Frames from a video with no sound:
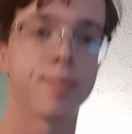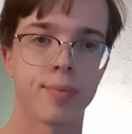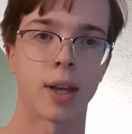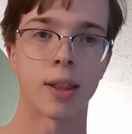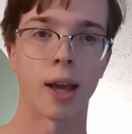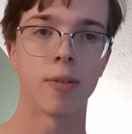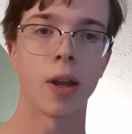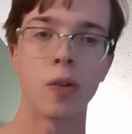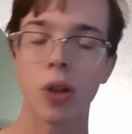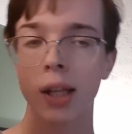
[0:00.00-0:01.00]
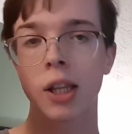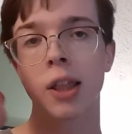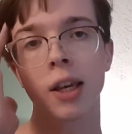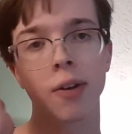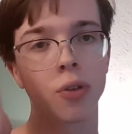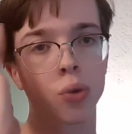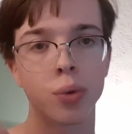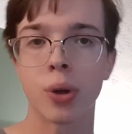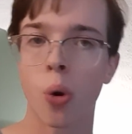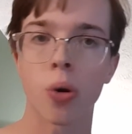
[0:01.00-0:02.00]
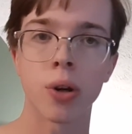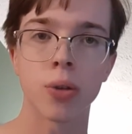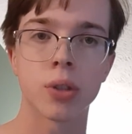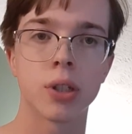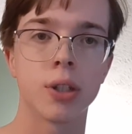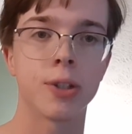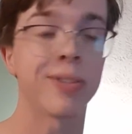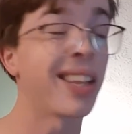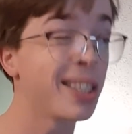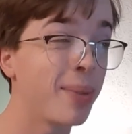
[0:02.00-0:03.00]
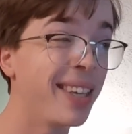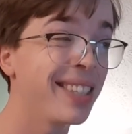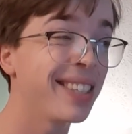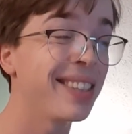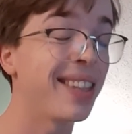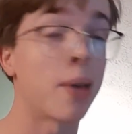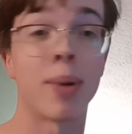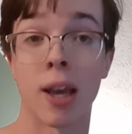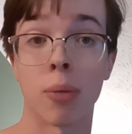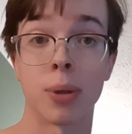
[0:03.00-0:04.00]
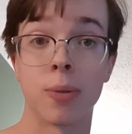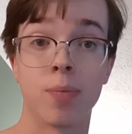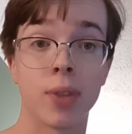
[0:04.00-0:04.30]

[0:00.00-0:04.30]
Like that. If you like to think of 3 quarter notes during that space, that may help you.